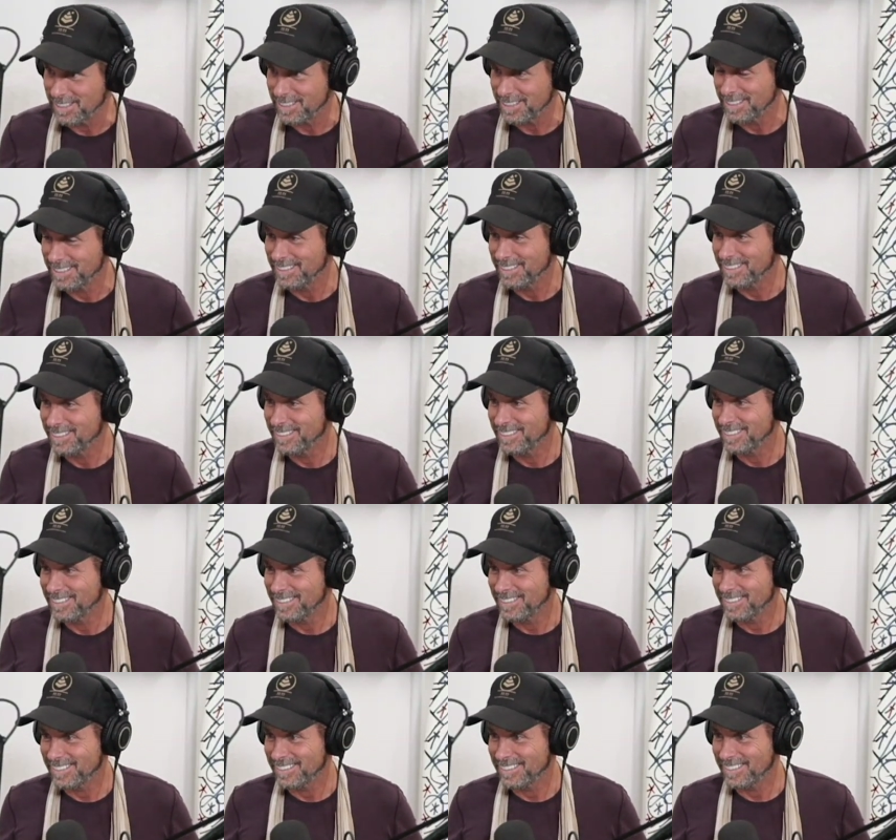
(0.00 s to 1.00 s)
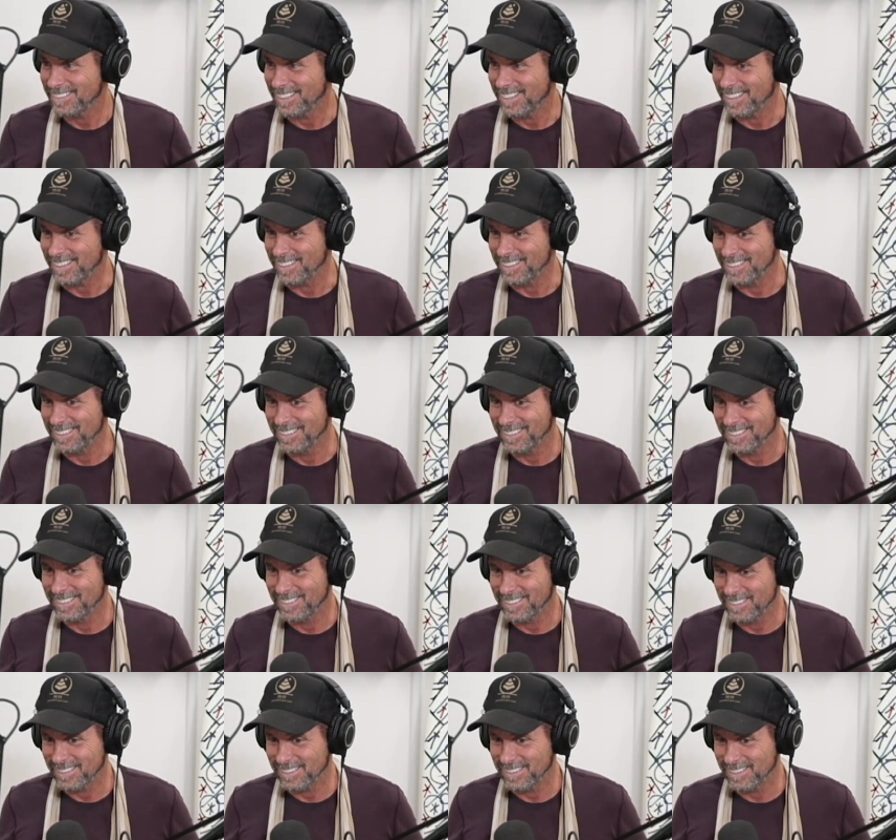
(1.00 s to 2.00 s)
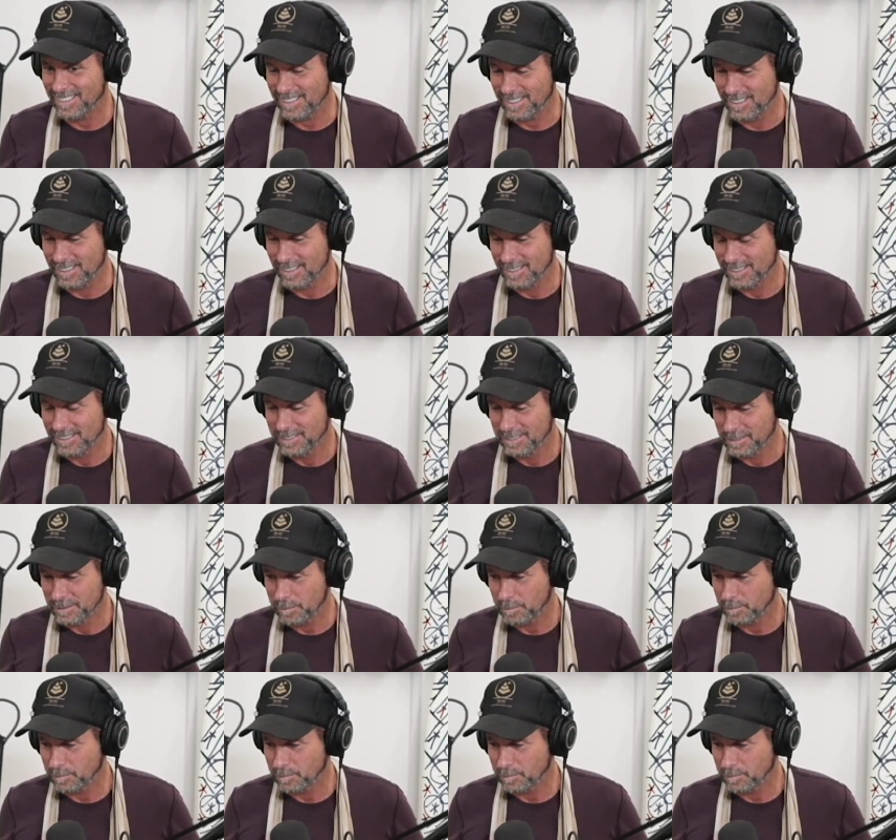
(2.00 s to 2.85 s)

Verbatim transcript: get to you. Yeah, it can get to you. But I mean, I